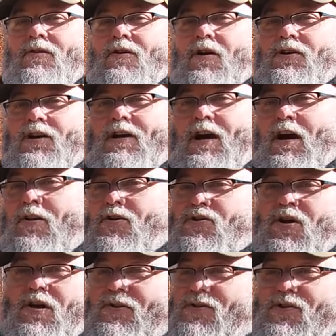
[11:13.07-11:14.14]
on your cutters
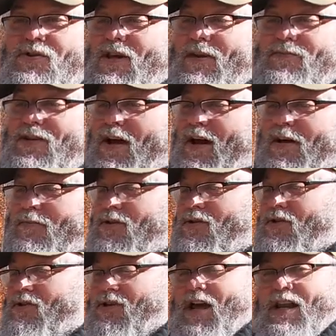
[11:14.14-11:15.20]
all at the same time.
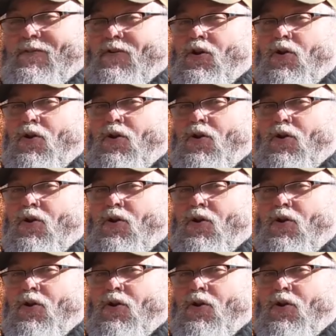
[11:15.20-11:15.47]
It's just kind of a